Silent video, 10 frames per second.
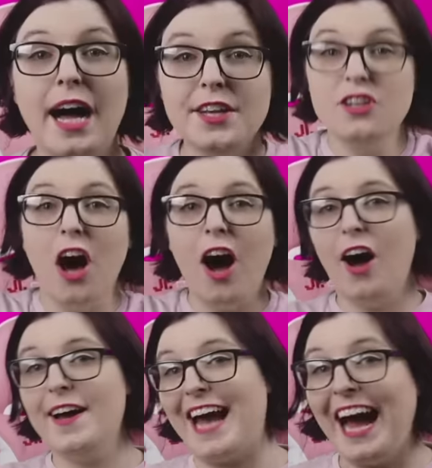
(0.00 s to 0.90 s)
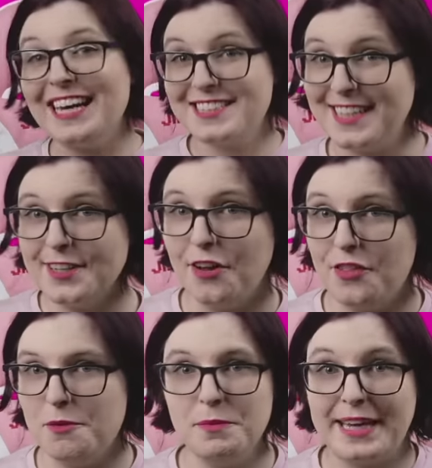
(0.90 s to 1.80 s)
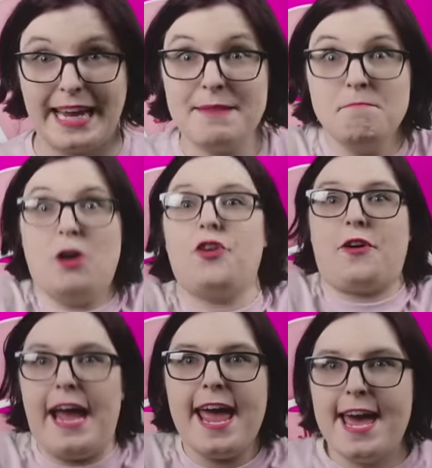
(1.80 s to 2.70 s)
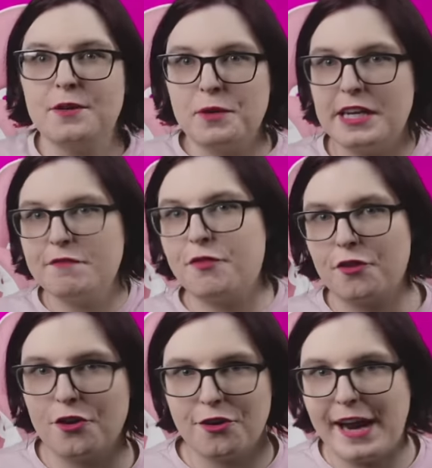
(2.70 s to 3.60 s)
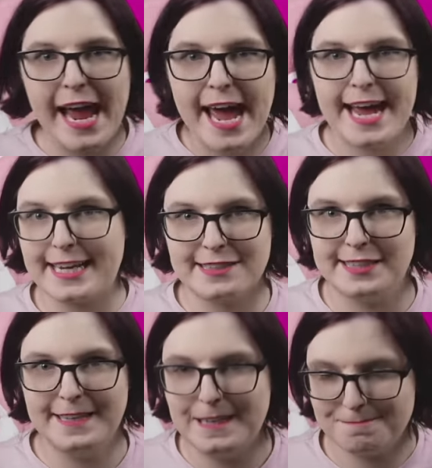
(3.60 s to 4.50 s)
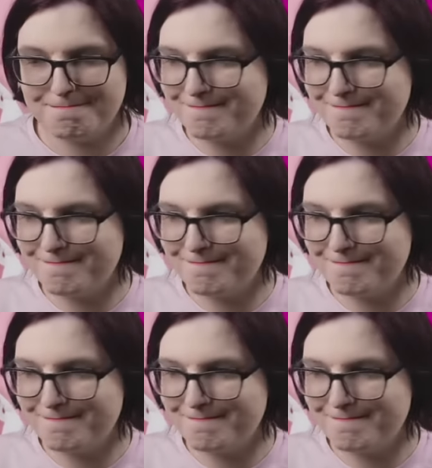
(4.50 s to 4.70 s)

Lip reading: and now I sit on them like a mother hen waiting for her egg to,